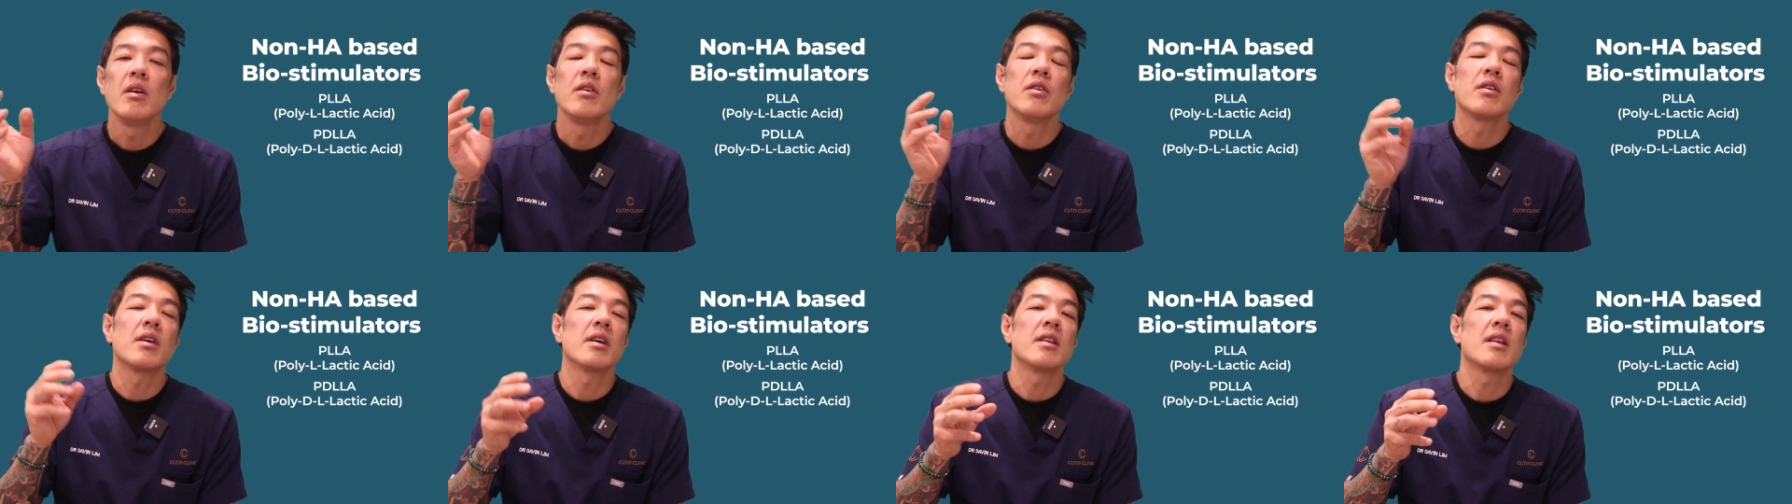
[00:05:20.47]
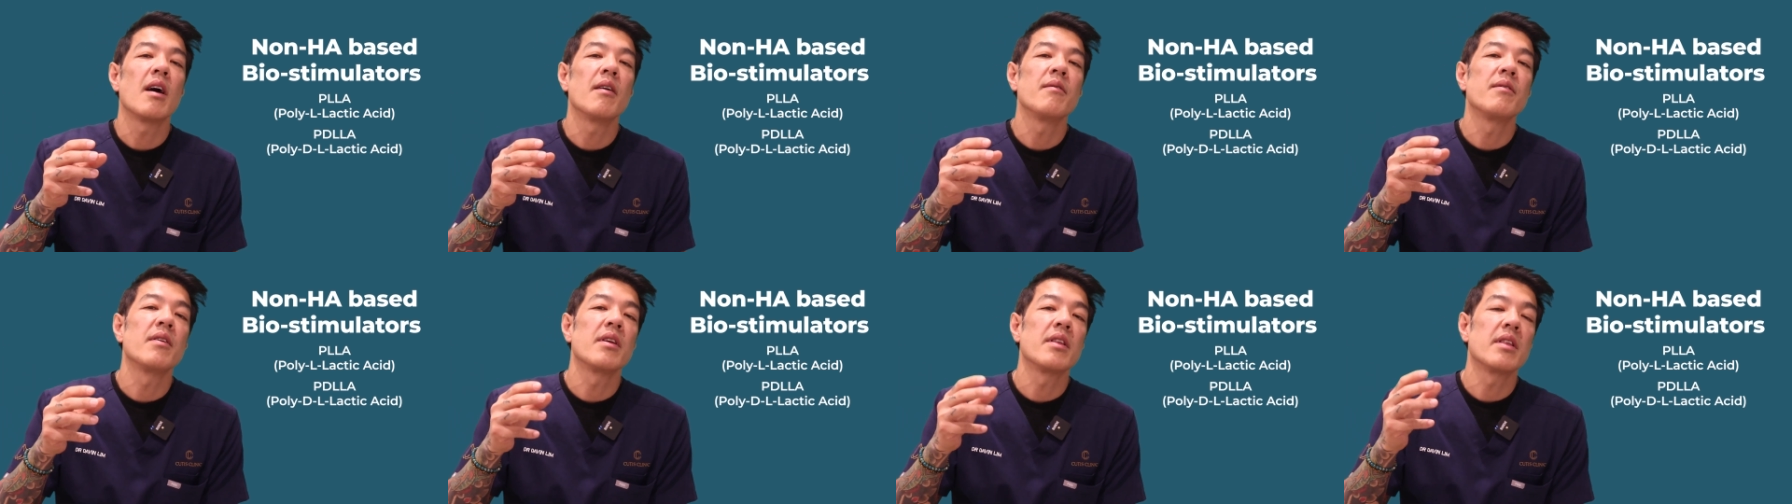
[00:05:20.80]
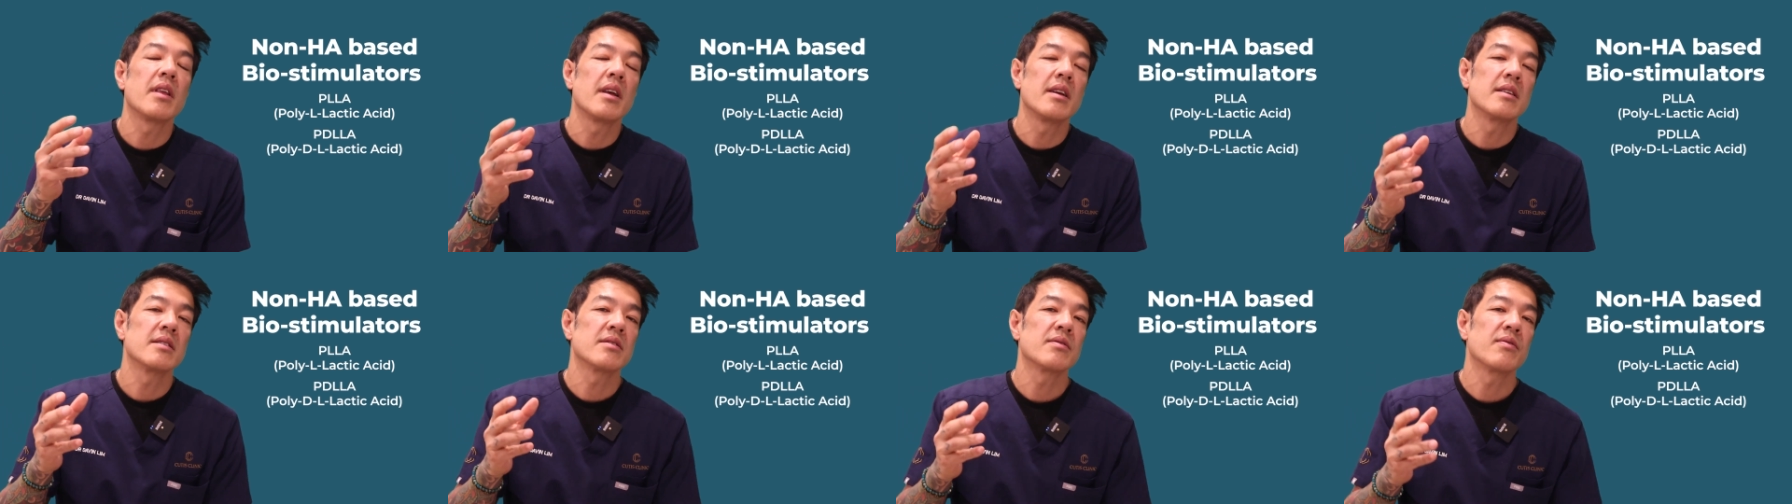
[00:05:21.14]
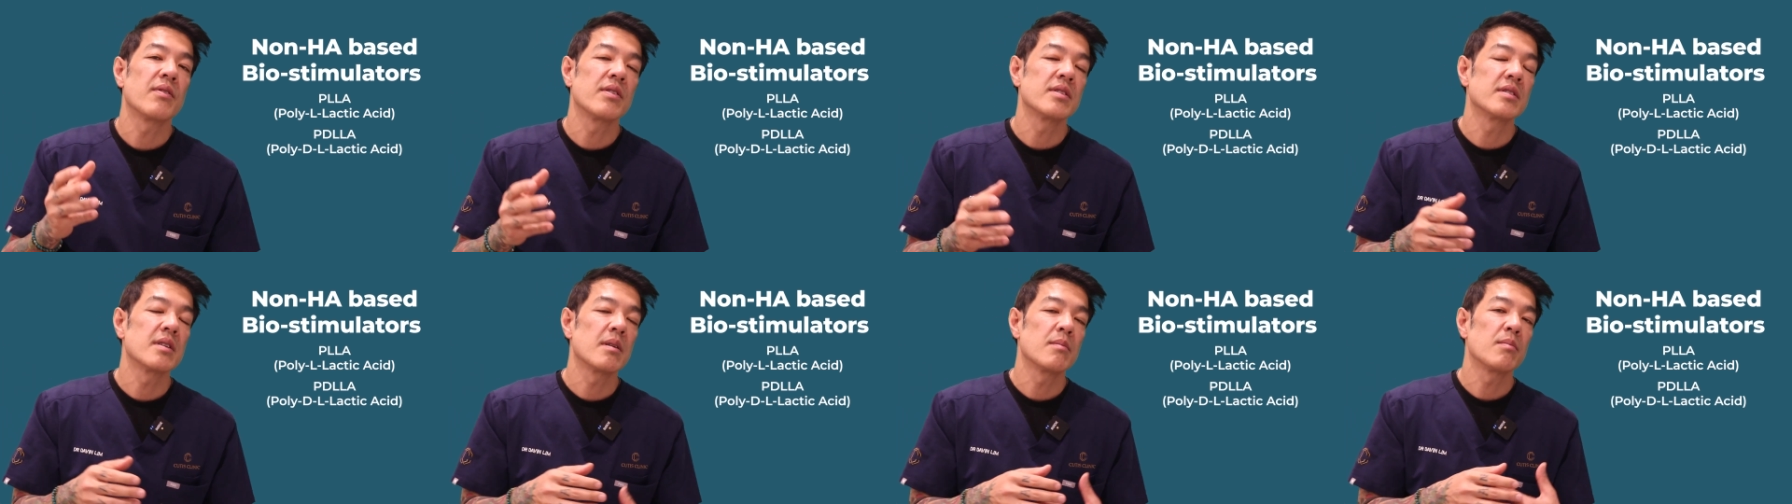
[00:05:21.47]
You can have your things,
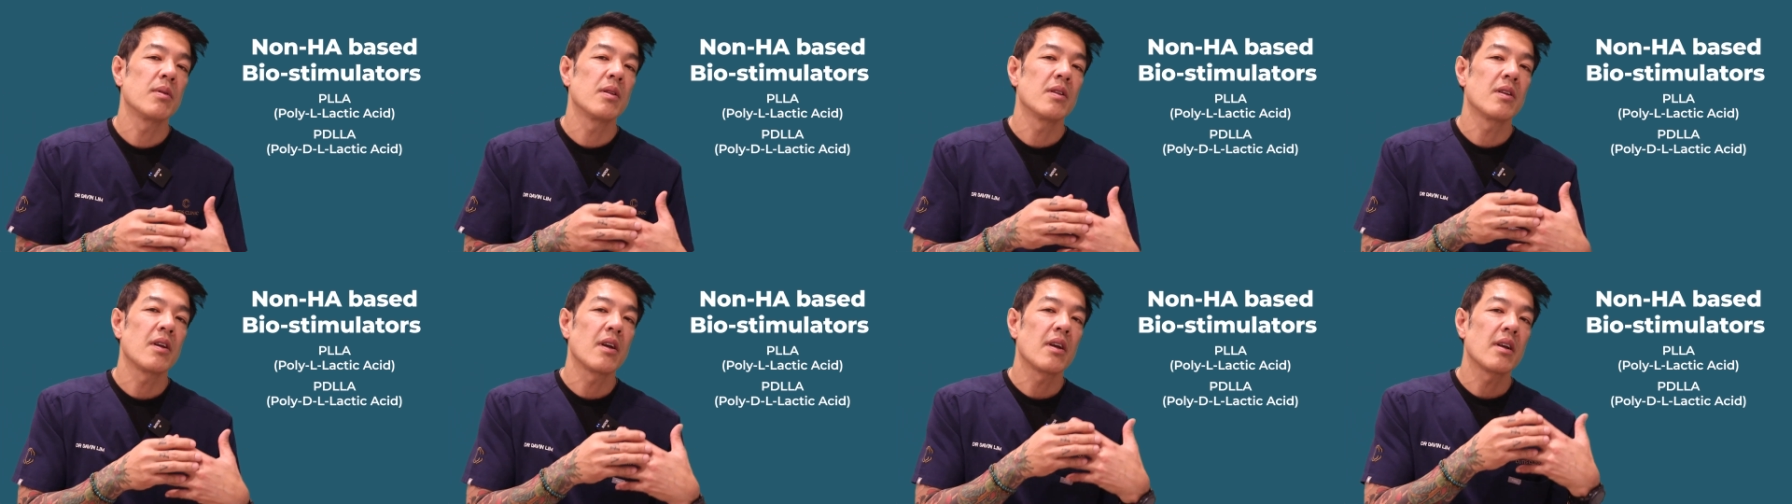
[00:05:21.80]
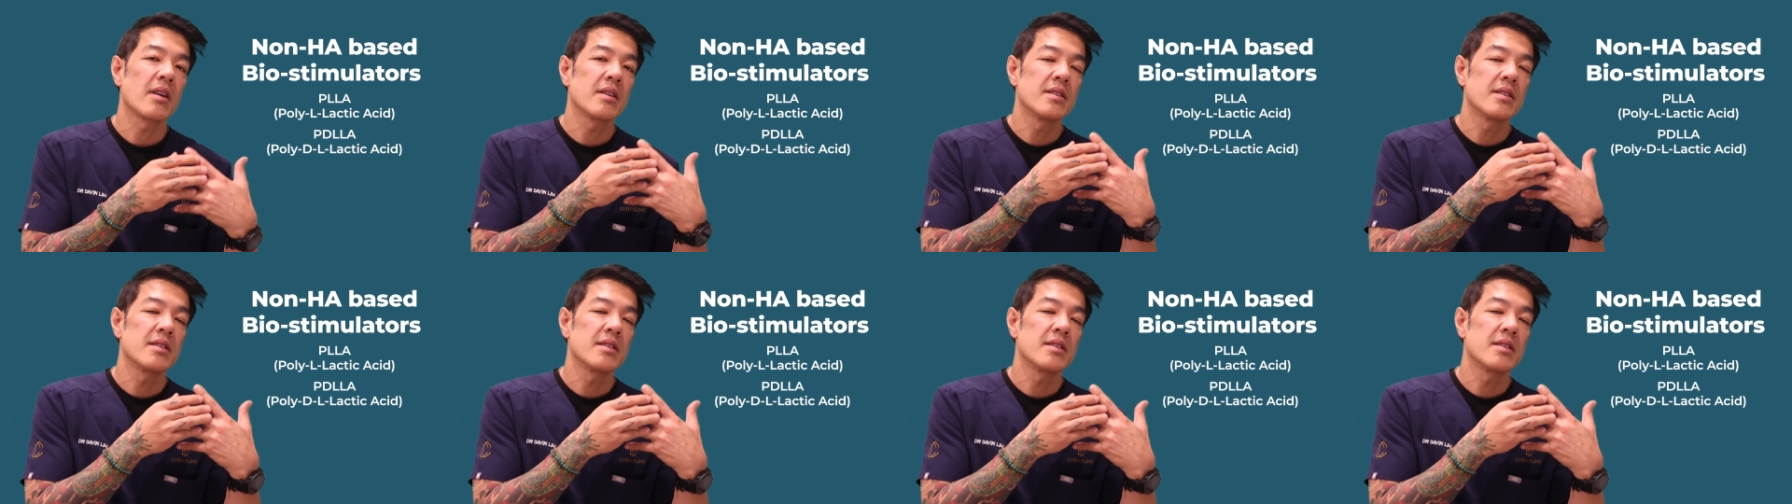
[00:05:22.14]
for example, your